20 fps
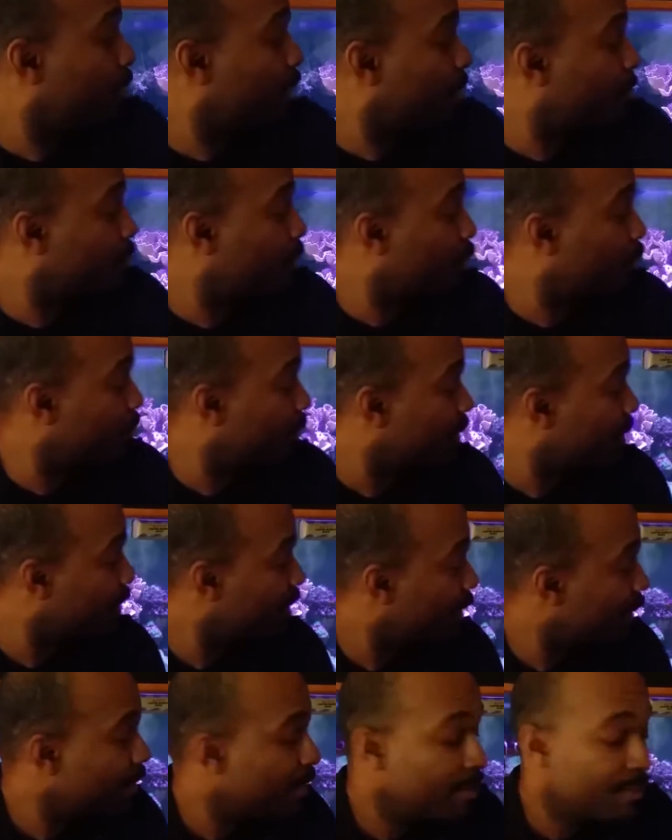I'm doing.
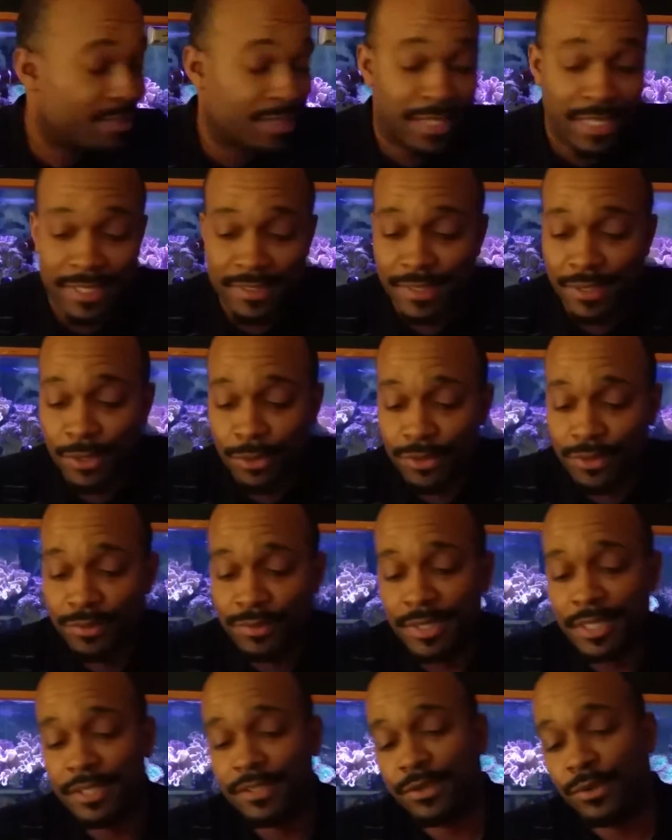So let's go through
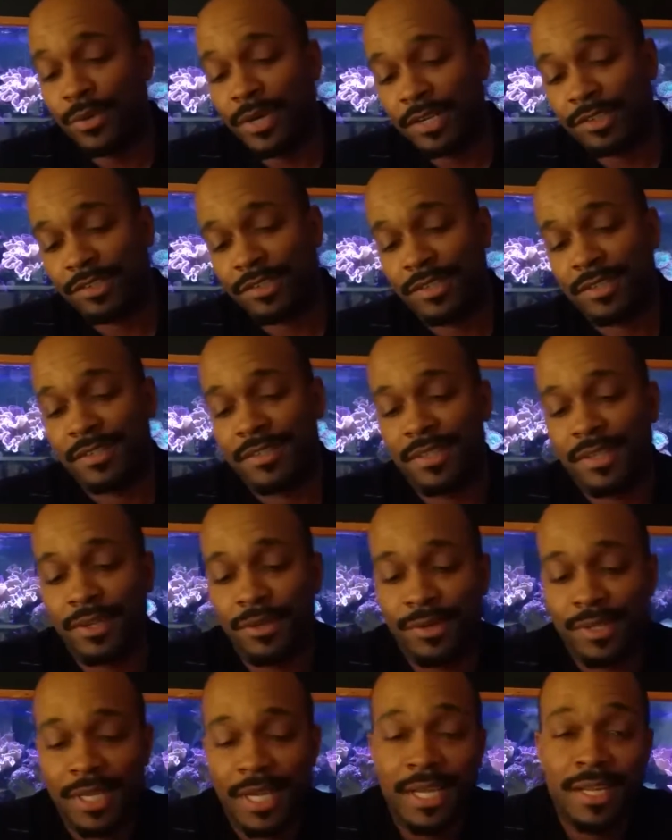these questions,
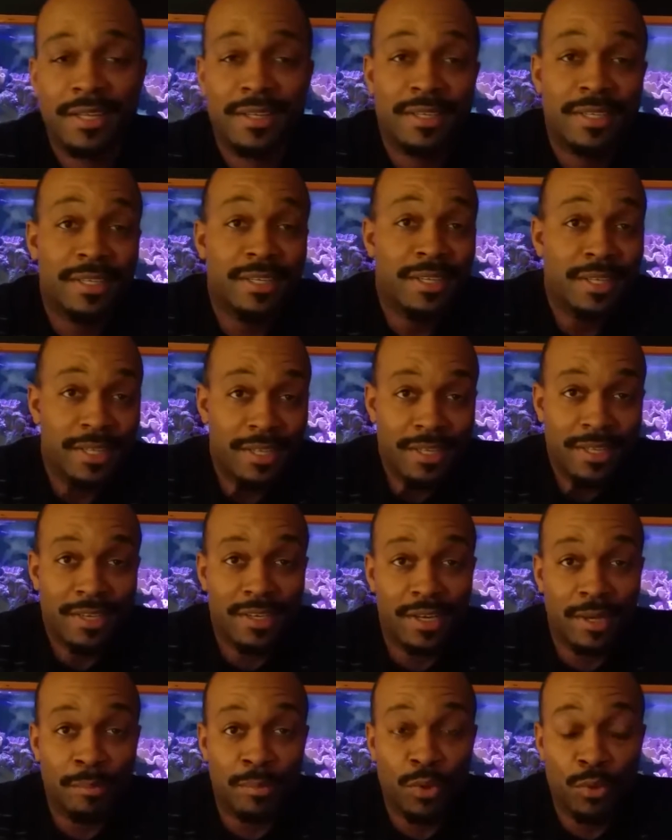okay?
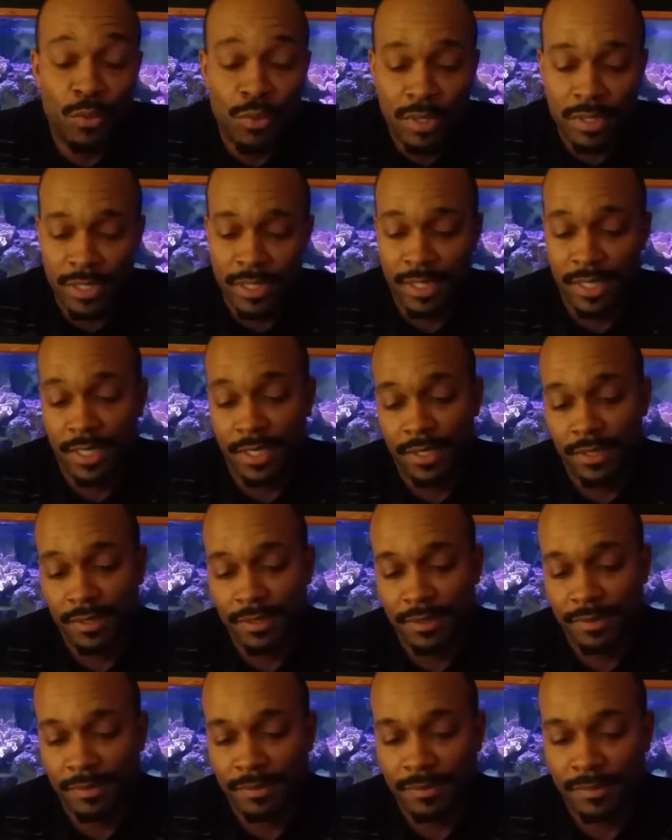Number one here,
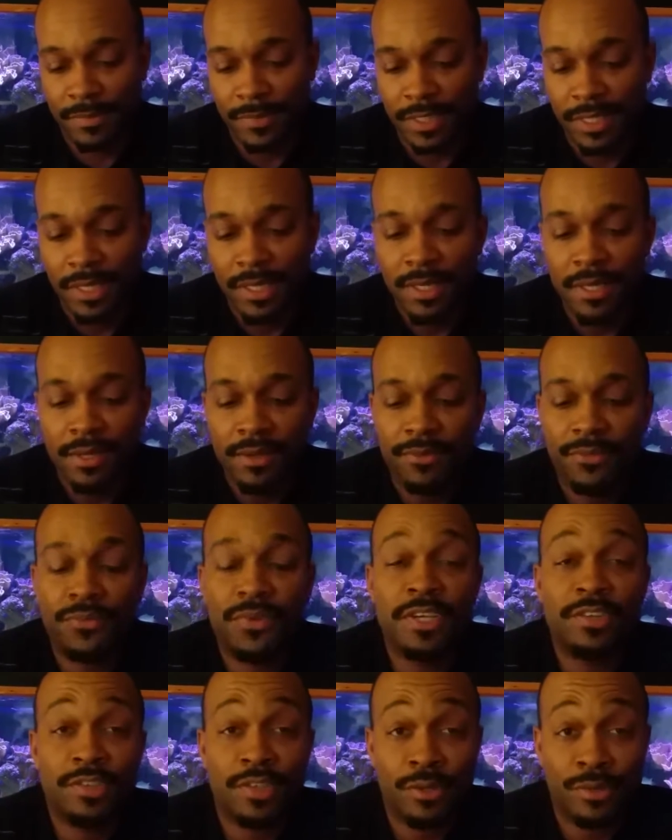
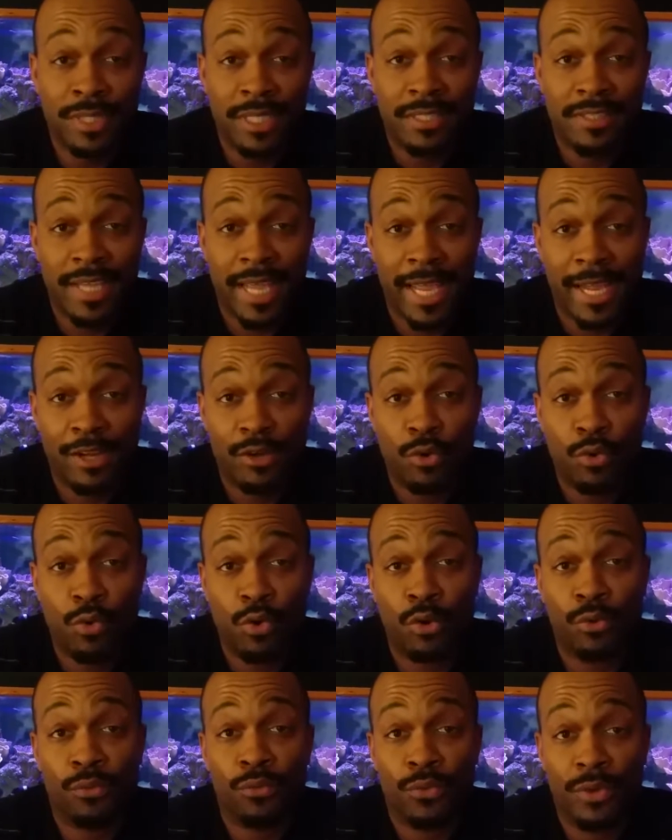fish only tank
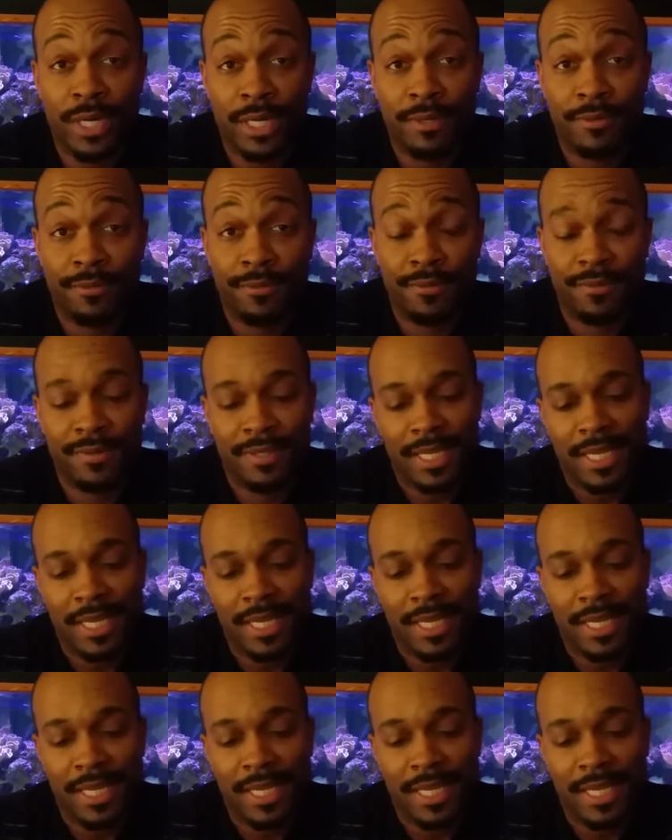or reef?